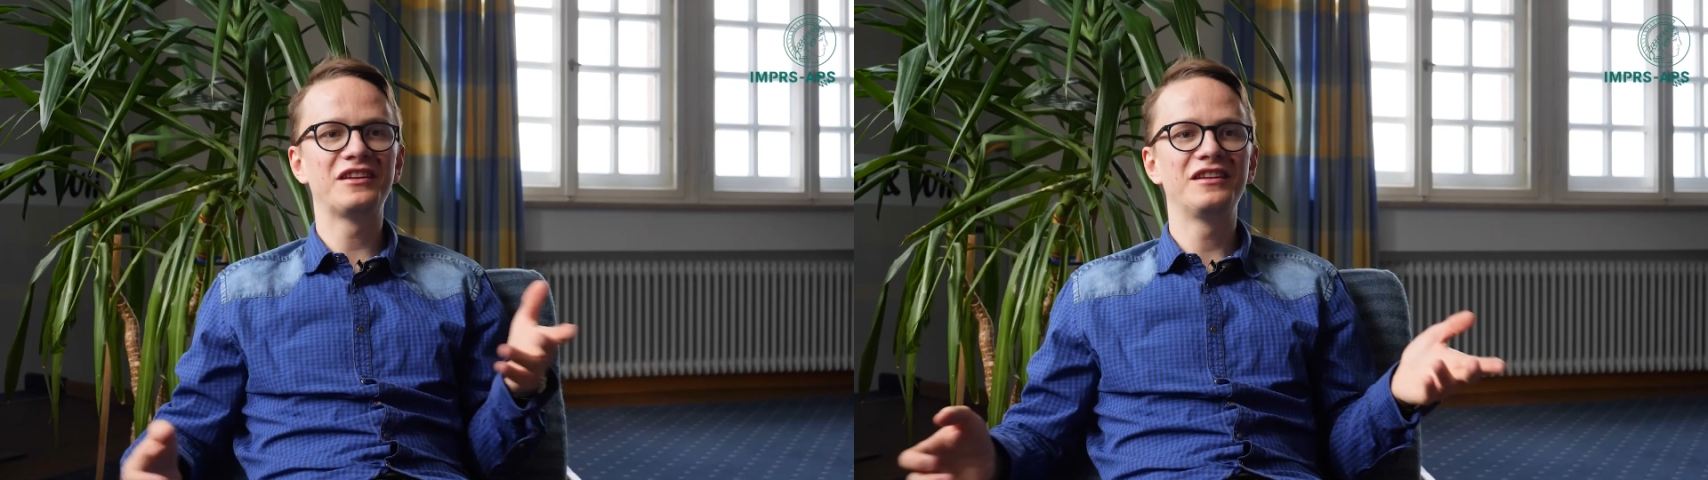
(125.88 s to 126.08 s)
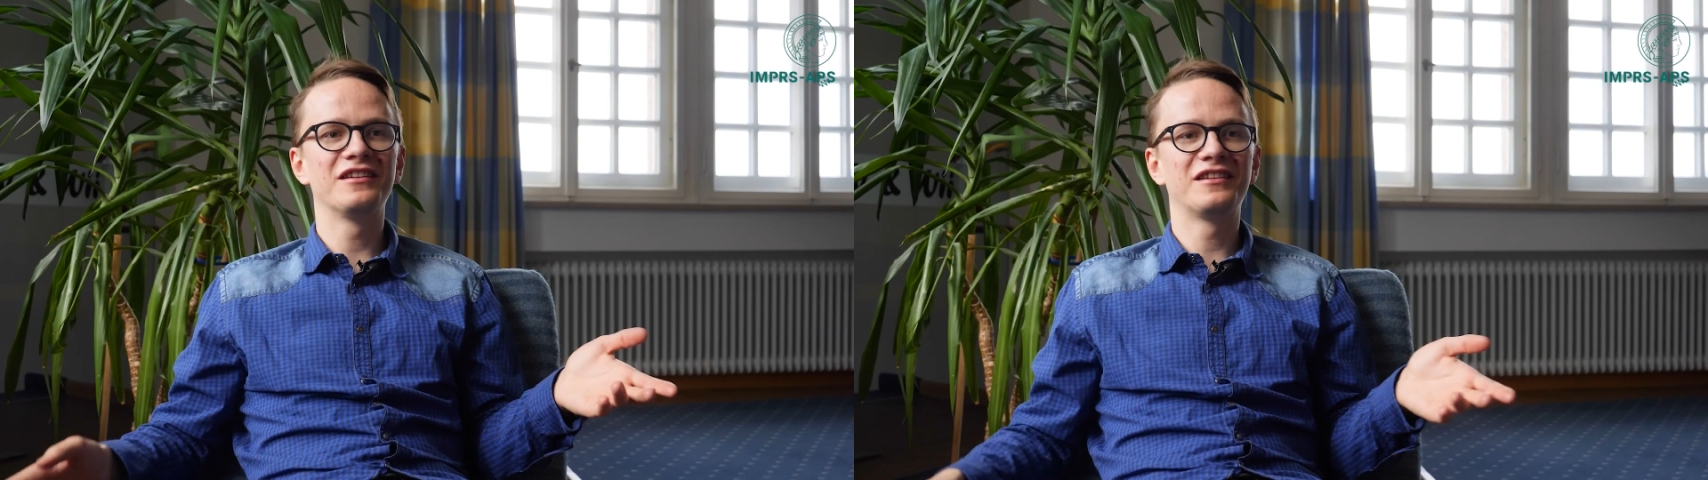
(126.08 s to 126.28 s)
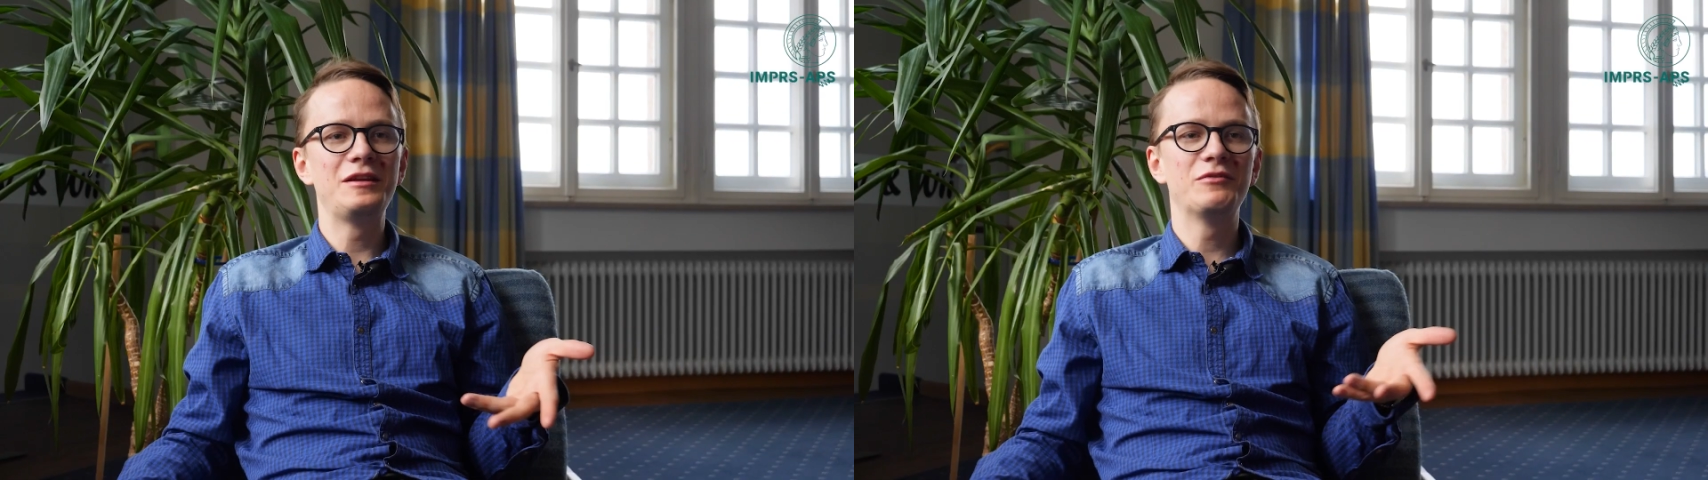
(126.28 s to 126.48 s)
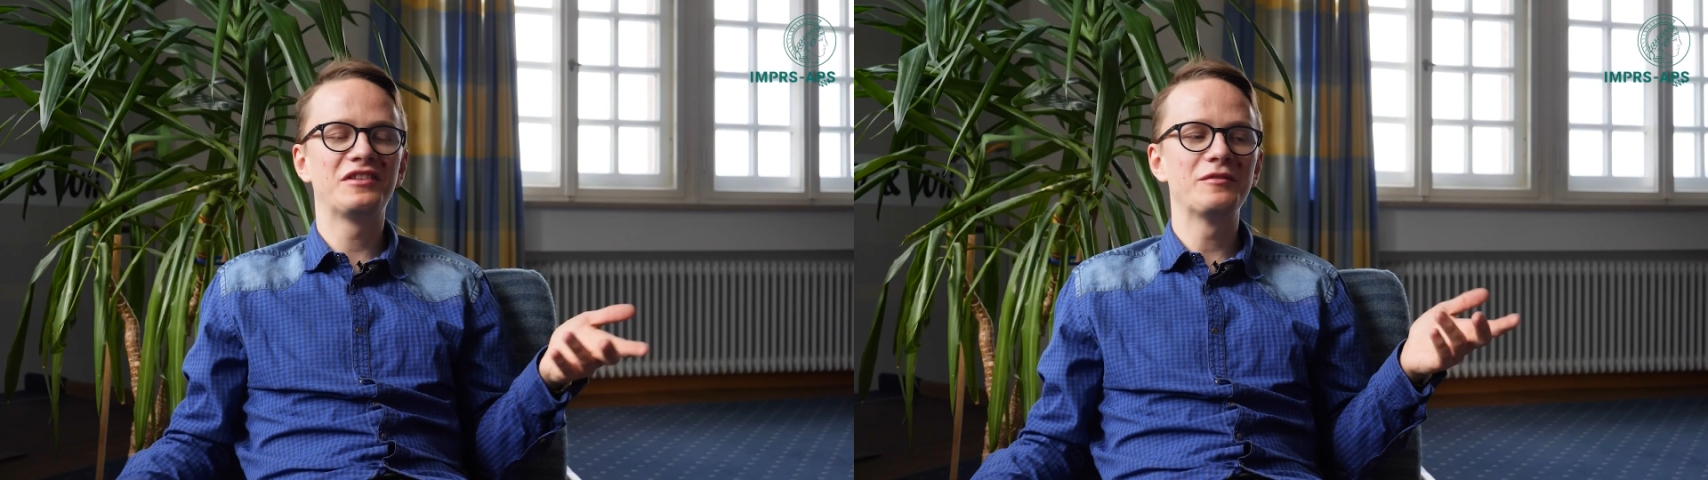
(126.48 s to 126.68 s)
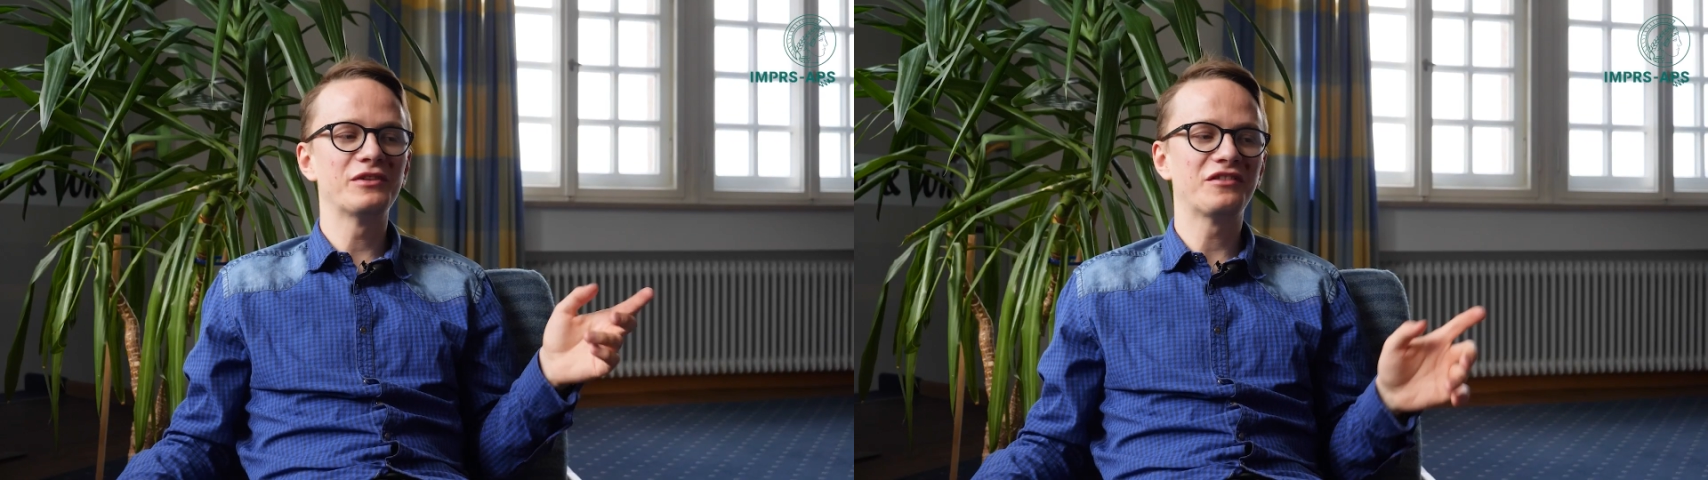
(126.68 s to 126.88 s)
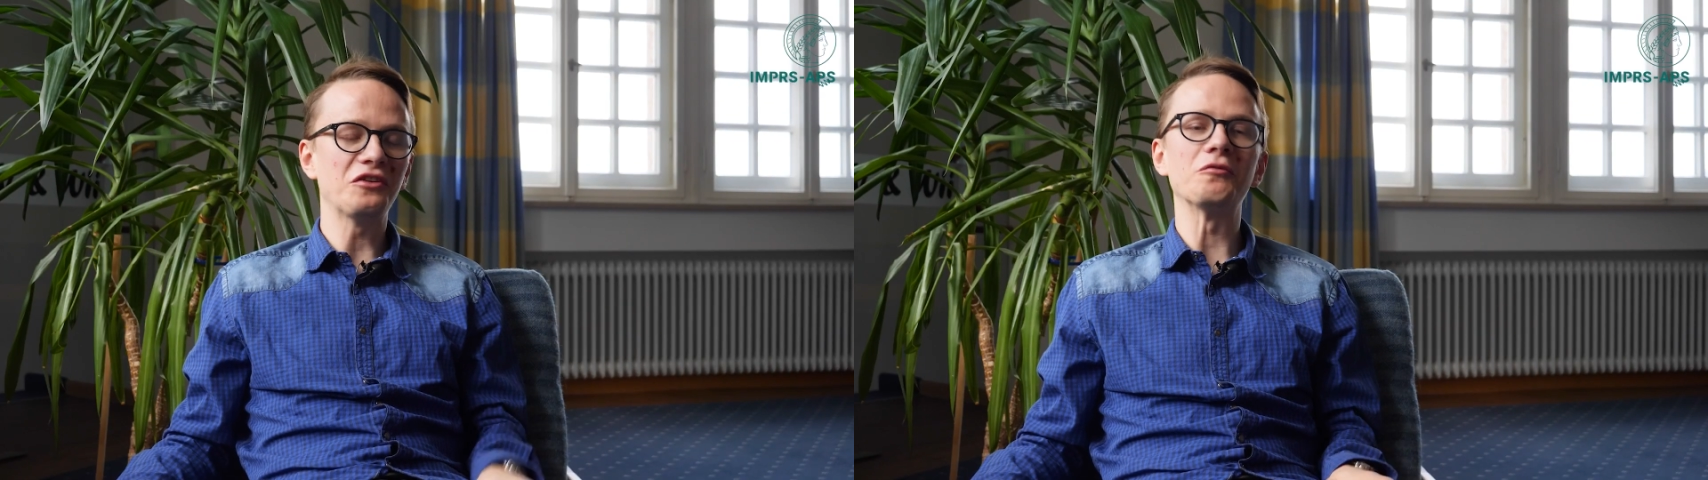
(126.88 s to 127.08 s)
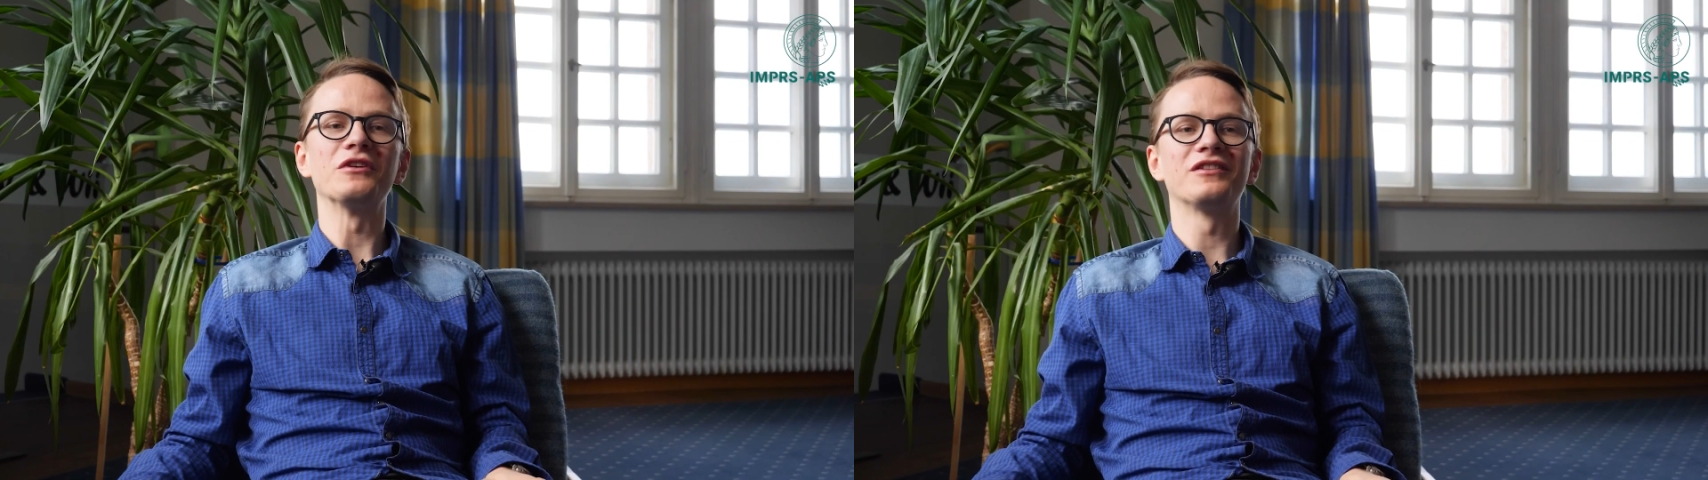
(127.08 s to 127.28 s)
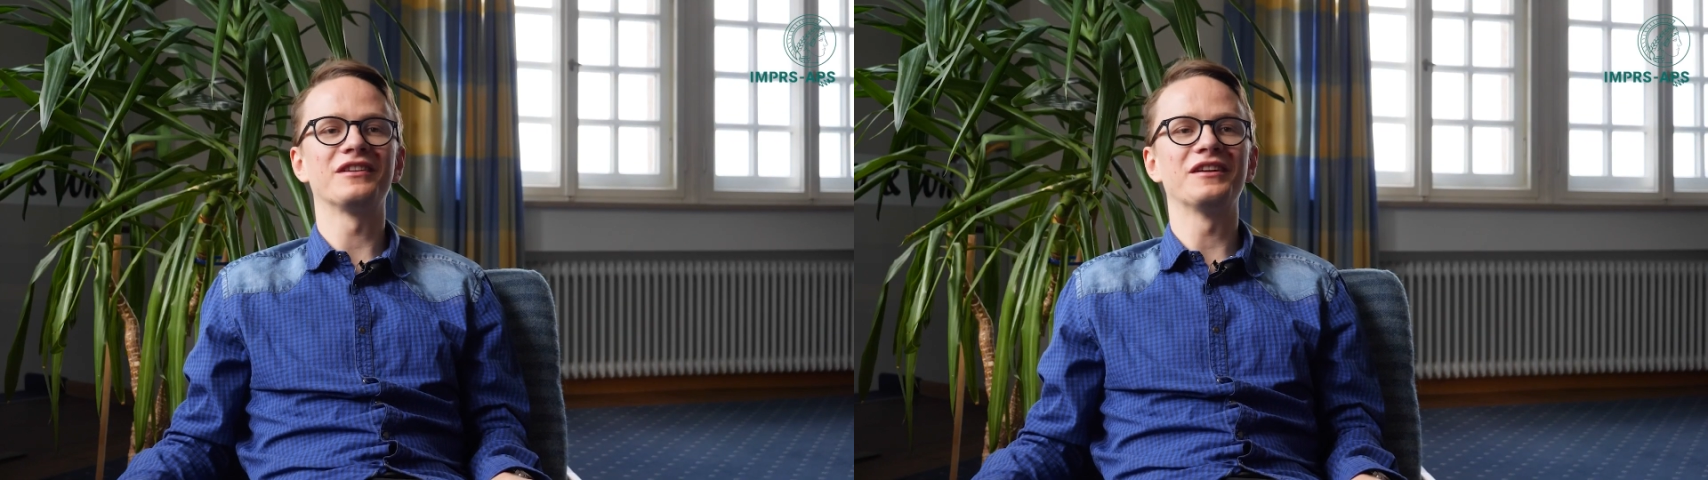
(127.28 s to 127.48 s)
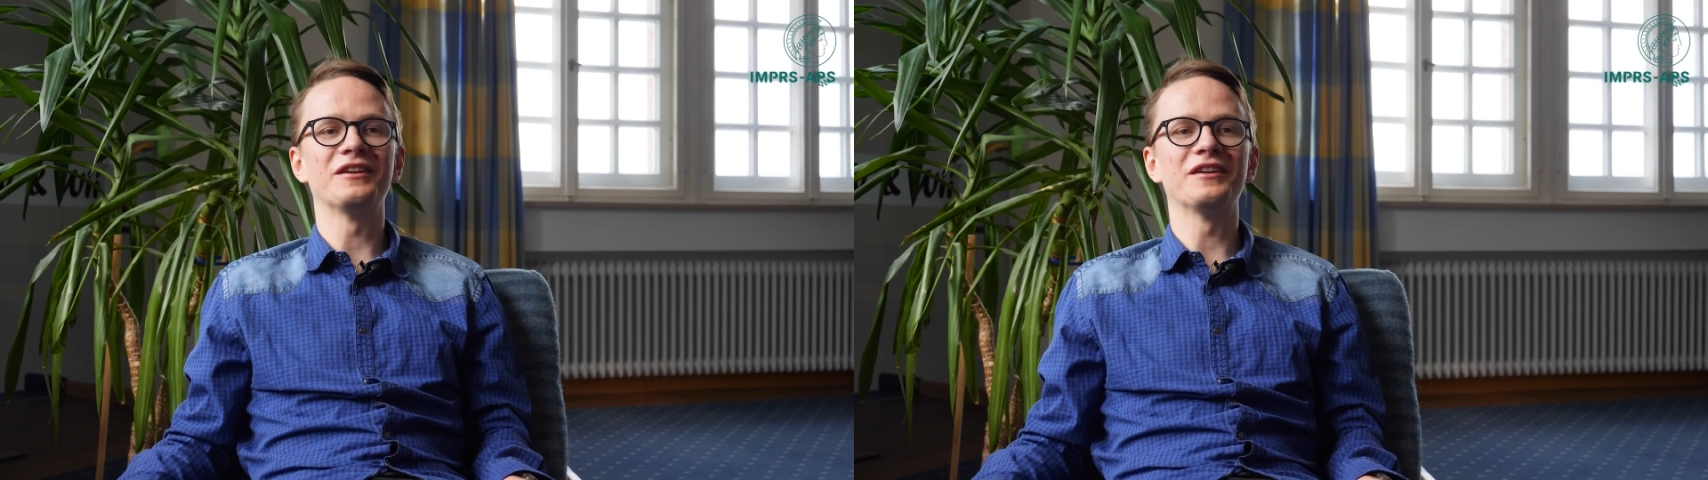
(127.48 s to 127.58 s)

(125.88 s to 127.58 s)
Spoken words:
keep it simple, stupid,